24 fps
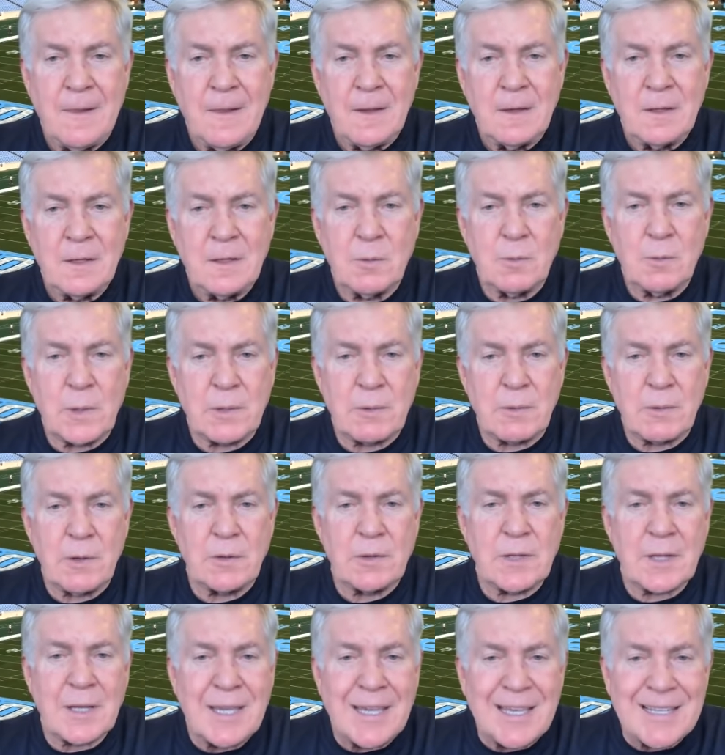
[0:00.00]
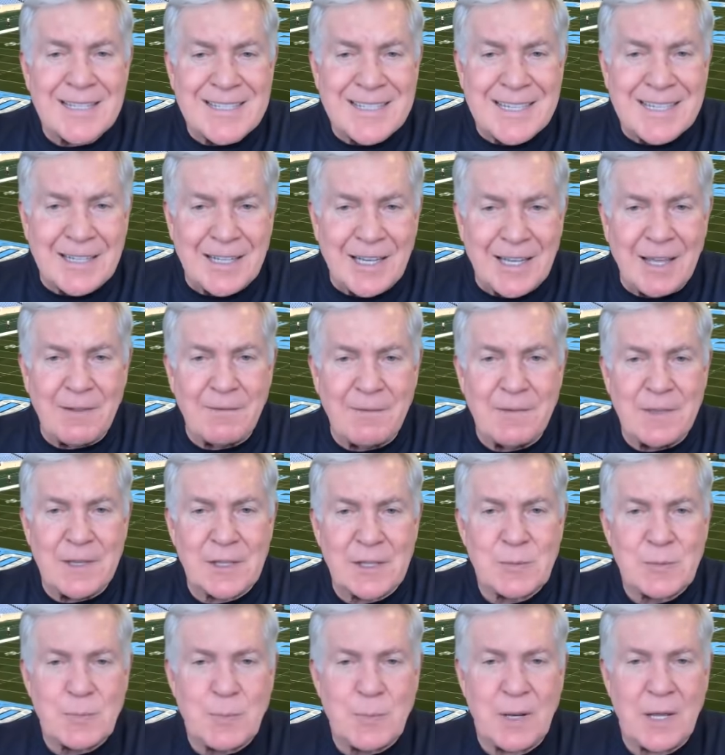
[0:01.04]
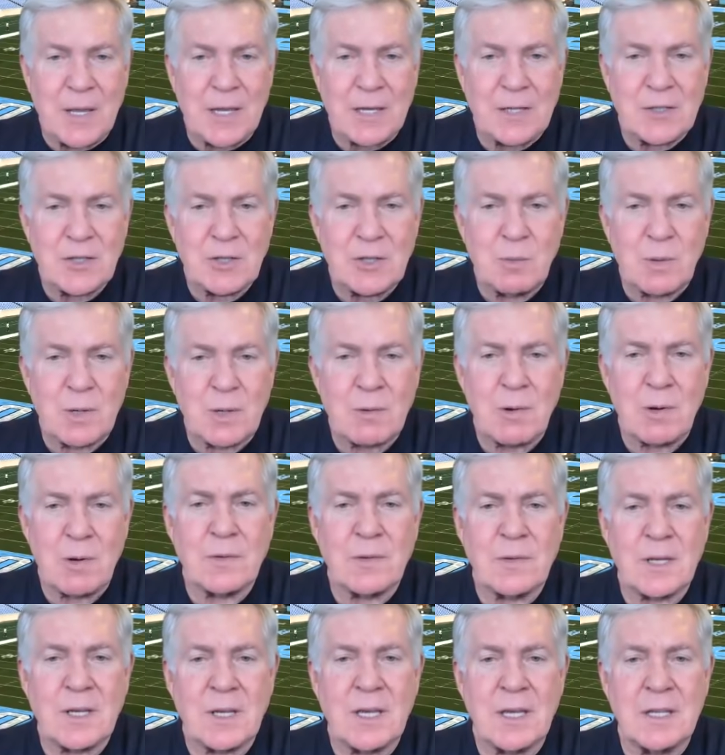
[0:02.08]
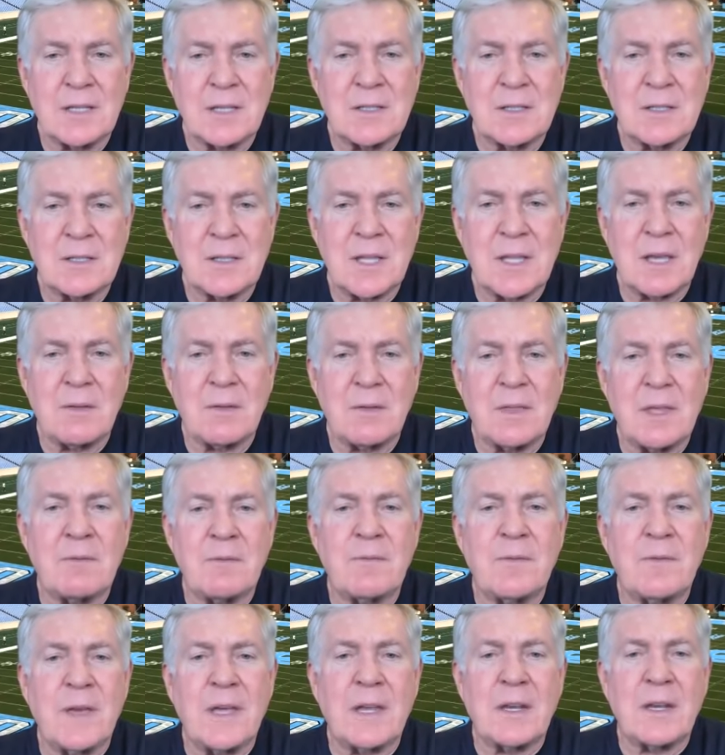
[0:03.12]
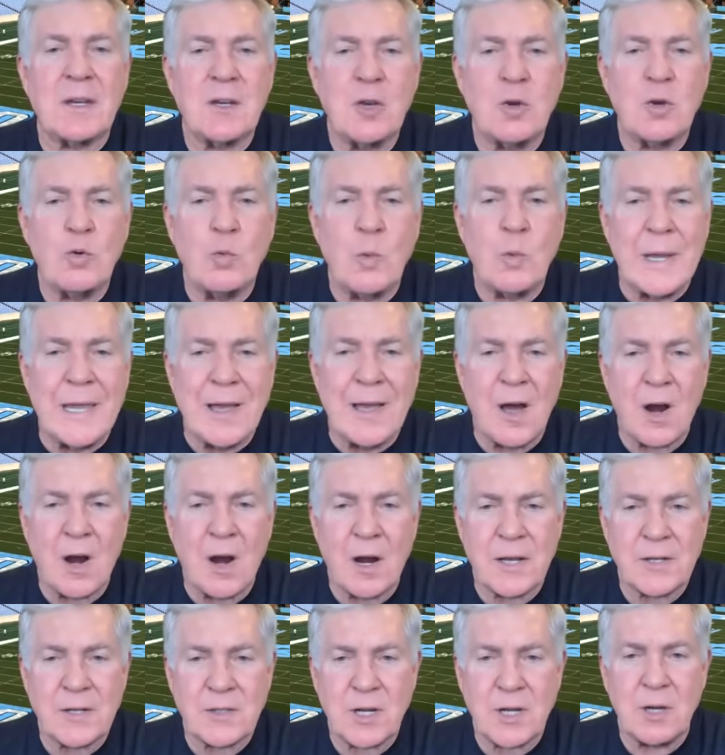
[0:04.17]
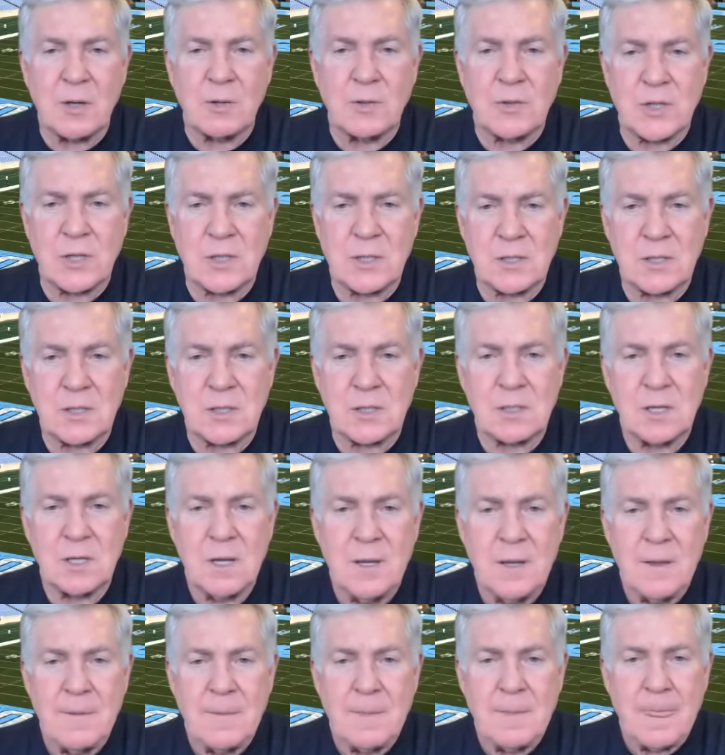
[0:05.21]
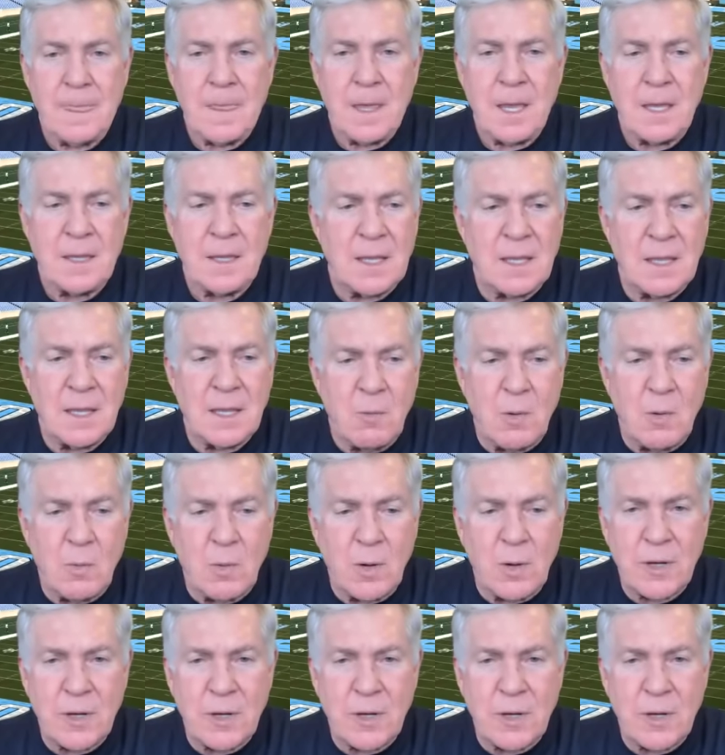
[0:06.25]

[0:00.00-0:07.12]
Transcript: You recruit the kids that love this place. You recruit the kids that, that fit who we are as coaches, and then they won't want to